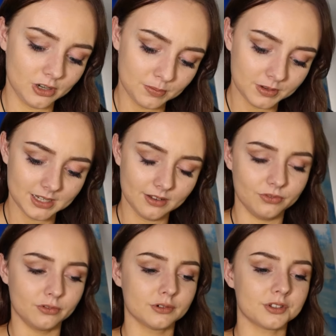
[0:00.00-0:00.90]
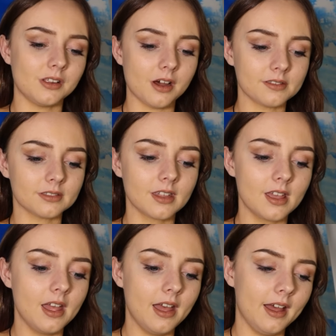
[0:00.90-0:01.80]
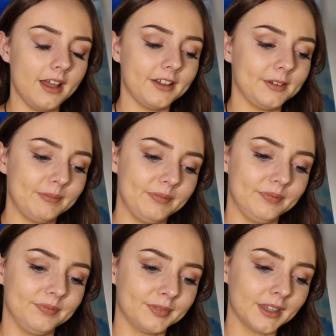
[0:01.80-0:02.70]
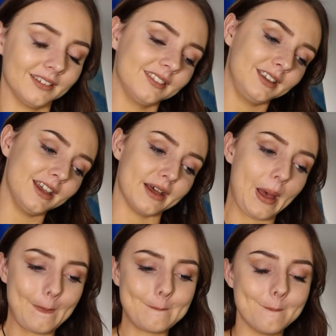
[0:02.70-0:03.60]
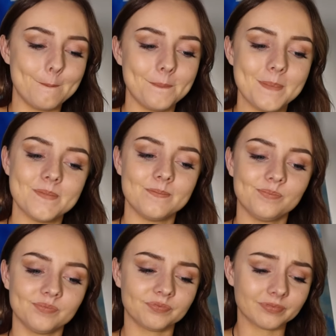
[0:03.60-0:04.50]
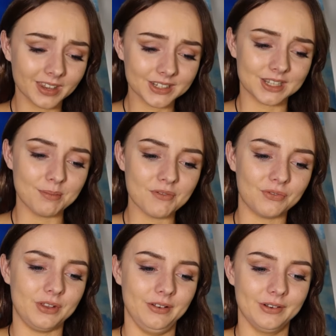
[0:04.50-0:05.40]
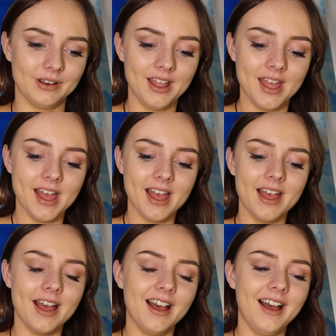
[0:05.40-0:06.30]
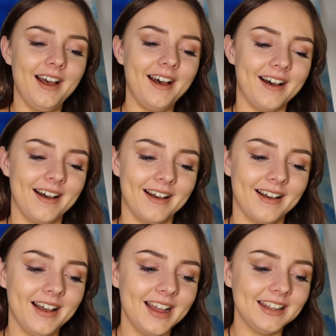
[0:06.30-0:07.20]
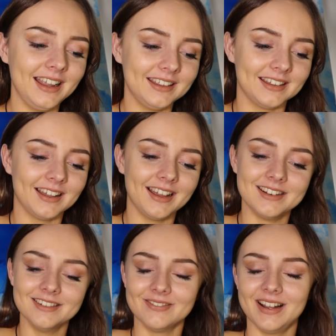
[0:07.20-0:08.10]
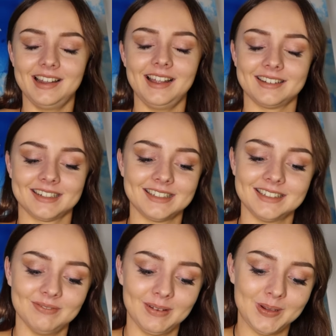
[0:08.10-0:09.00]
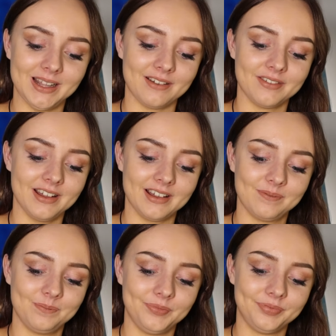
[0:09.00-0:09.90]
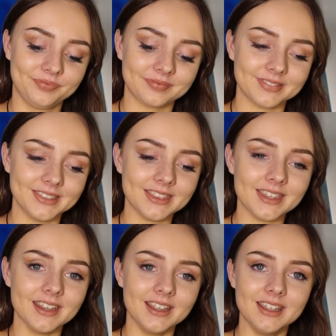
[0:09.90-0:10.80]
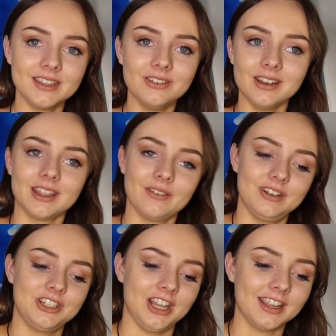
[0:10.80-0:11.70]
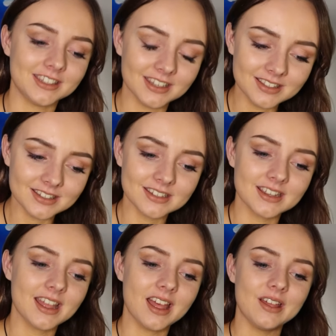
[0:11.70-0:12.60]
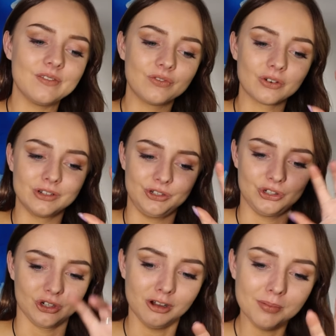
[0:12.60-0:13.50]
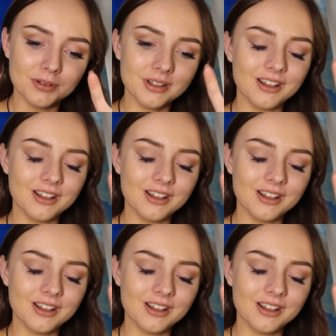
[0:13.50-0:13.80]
You could be seeing fours a lot. Some of you... I don't know why I like this. This made me laugh. You're going to get rejected for a job.